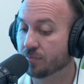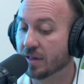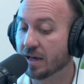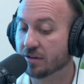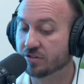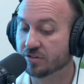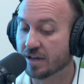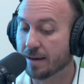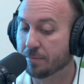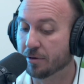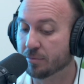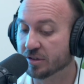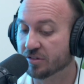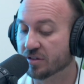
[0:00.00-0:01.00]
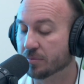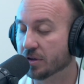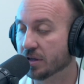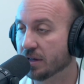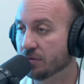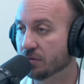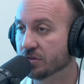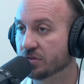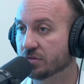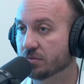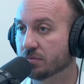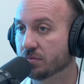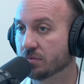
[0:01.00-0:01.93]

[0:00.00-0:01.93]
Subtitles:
That just happened to be something that was,